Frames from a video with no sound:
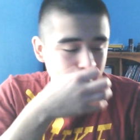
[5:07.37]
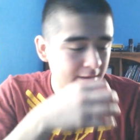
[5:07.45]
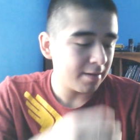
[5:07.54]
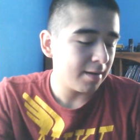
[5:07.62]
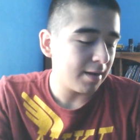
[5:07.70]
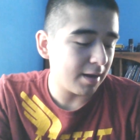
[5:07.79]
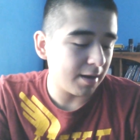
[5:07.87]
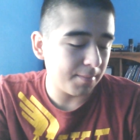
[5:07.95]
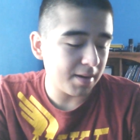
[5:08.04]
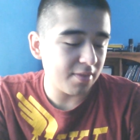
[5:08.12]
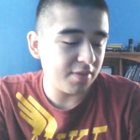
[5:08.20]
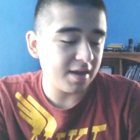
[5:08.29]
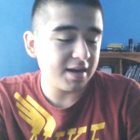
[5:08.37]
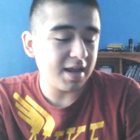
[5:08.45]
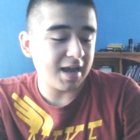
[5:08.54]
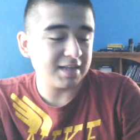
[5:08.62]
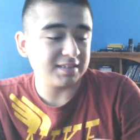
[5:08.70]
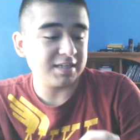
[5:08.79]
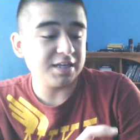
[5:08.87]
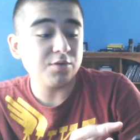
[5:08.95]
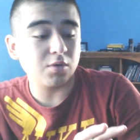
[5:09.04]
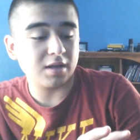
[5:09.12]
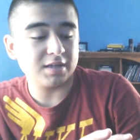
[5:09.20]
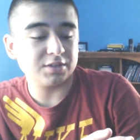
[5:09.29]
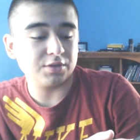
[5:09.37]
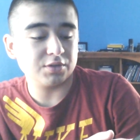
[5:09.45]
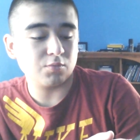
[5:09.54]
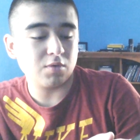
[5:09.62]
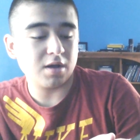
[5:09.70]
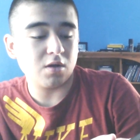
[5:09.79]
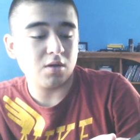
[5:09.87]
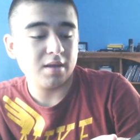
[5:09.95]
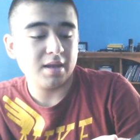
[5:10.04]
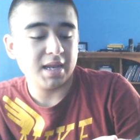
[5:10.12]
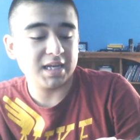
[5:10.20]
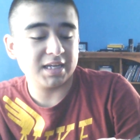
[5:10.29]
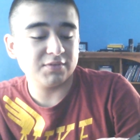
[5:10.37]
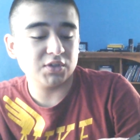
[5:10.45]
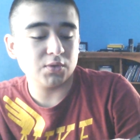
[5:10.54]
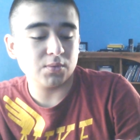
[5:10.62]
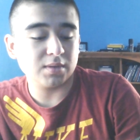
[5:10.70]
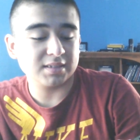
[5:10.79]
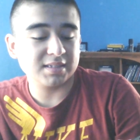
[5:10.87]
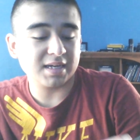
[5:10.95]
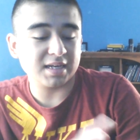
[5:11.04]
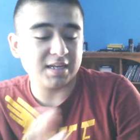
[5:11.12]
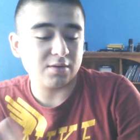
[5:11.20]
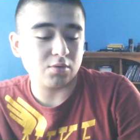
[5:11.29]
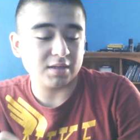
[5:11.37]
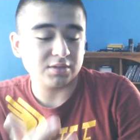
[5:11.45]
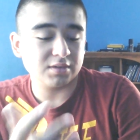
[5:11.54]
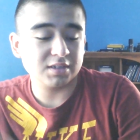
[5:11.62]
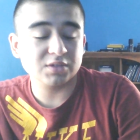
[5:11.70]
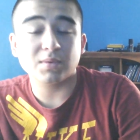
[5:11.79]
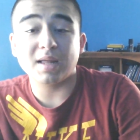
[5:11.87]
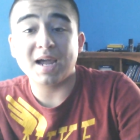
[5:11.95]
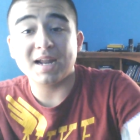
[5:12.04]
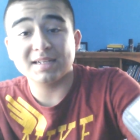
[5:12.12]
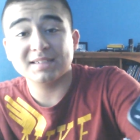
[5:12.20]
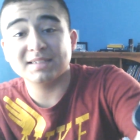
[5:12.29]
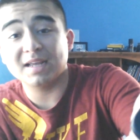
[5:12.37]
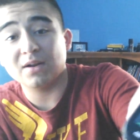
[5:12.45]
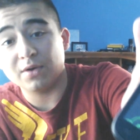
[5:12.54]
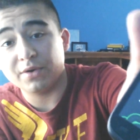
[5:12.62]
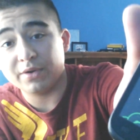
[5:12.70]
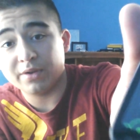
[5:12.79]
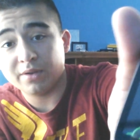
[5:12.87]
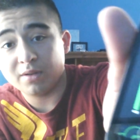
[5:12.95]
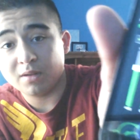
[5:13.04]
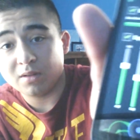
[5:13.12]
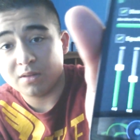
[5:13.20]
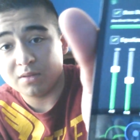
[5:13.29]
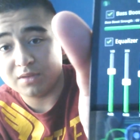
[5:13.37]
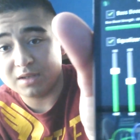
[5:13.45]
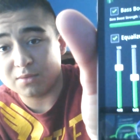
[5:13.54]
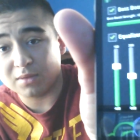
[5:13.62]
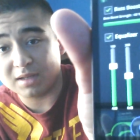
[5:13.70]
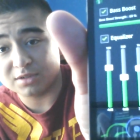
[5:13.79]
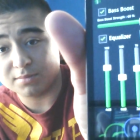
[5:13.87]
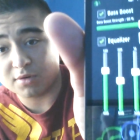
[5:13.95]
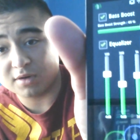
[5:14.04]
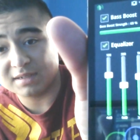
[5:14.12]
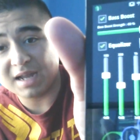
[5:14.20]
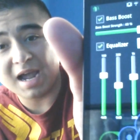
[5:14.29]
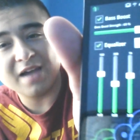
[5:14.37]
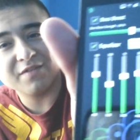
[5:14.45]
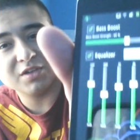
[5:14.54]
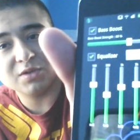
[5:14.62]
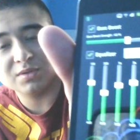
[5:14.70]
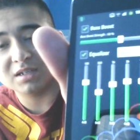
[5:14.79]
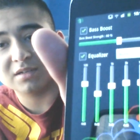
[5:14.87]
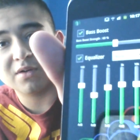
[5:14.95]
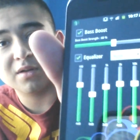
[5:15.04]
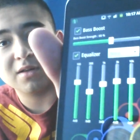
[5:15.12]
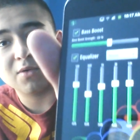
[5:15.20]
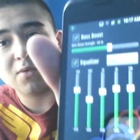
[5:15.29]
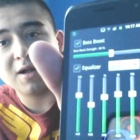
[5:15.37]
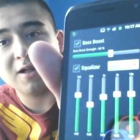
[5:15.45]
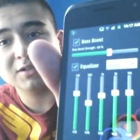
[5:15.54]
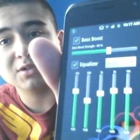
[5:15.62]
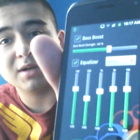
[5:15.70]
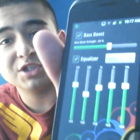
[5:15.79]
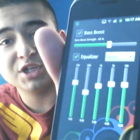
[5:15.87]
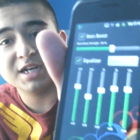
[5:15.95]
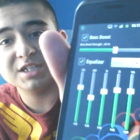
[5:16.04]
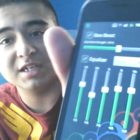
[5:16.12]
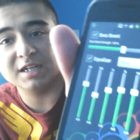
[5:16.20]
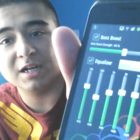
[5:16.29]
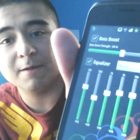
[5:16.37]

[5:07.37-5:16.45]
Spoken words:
And then it has an equalizer as well. It gives you a second equalizer. This is what I had it set on, the equalizer bars. I haven't used this phone in a while, so I changed it up.